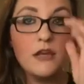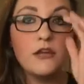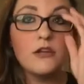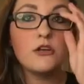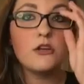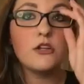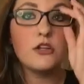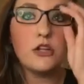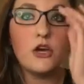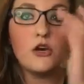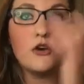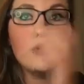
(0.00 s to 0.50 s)

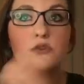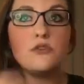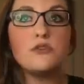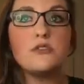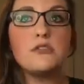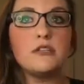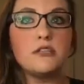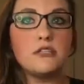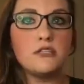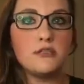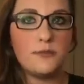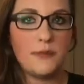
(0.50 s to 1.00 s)

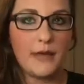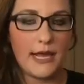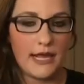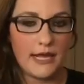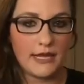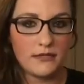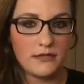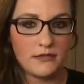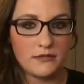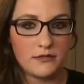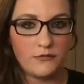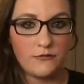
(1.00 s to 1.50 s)
closed
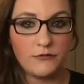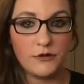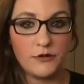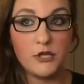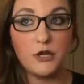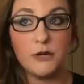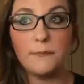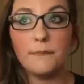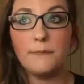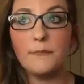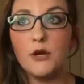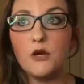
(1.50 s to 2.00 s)
space for
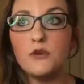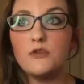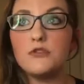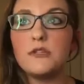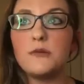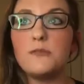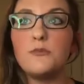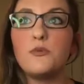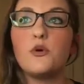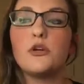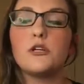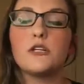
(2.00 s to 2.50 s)
your most
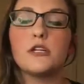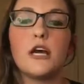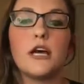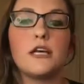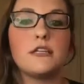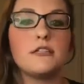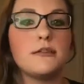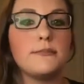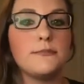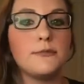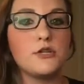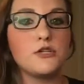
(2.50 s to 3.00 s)
important
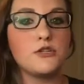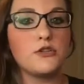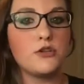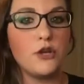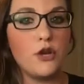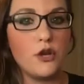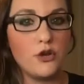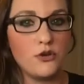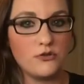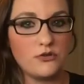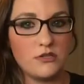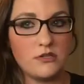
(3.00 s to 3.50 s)
customers and
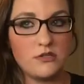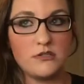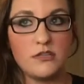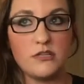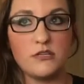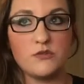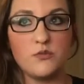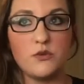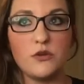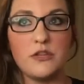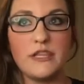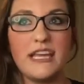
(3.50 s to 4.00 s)

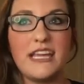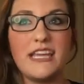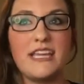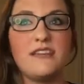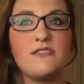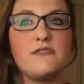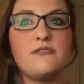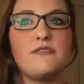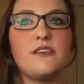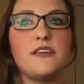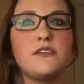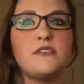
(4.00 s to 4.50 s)
hostesses where they
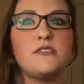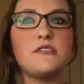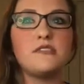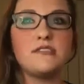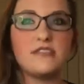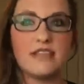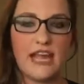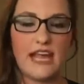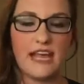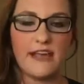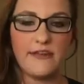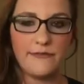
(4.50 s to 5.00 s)
can feel
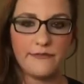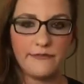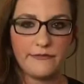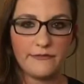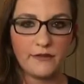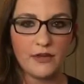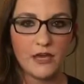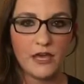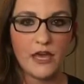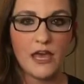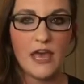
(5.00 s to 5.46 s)
safe,